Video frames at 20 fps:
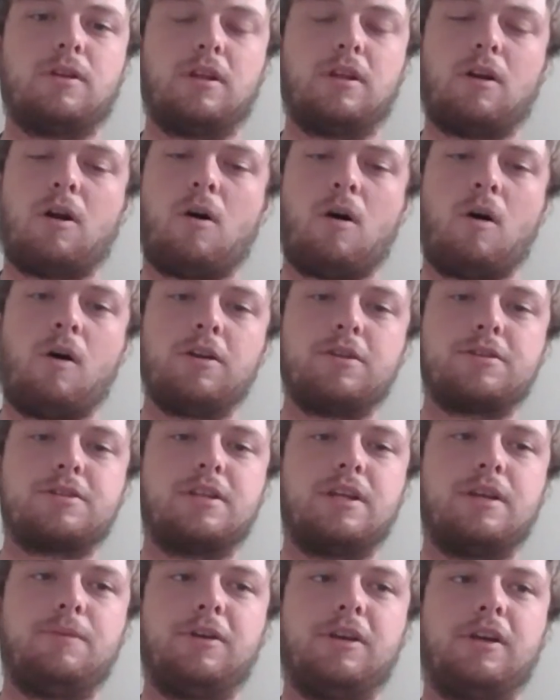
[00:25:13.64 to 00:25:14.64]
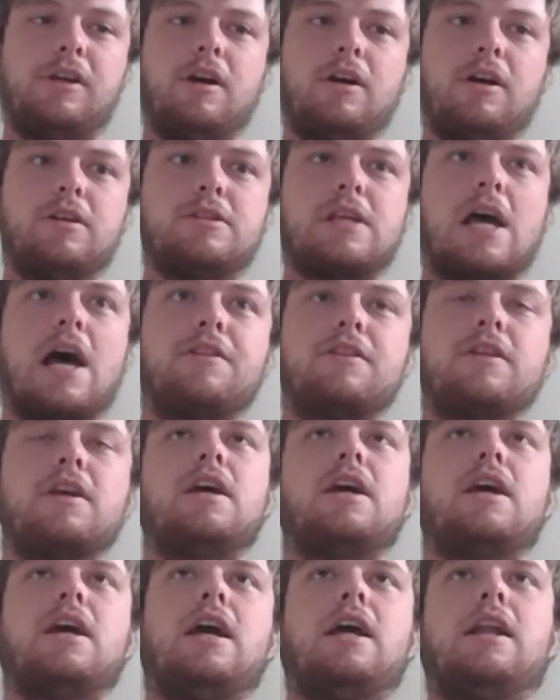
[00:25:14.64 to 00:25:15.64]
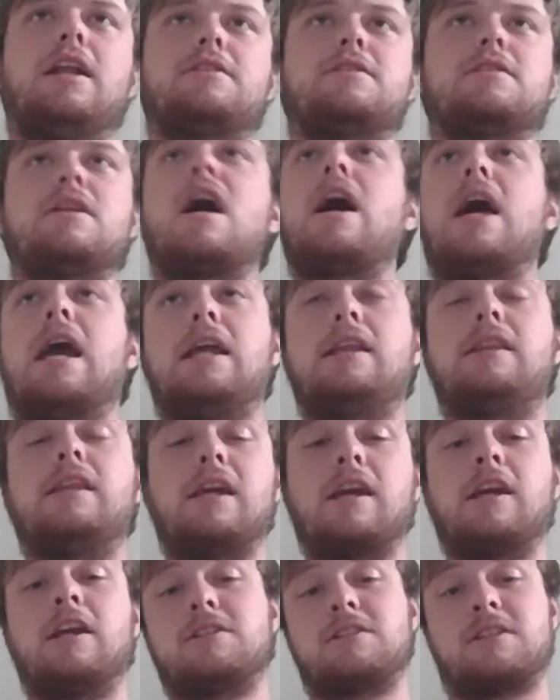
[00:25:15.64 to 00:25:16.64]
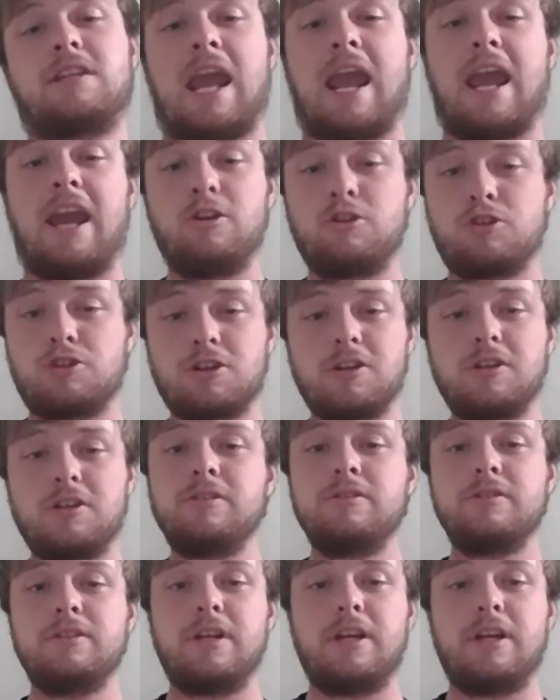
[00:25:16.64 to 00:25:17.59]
in all honesty, and it's not anything against Kandra.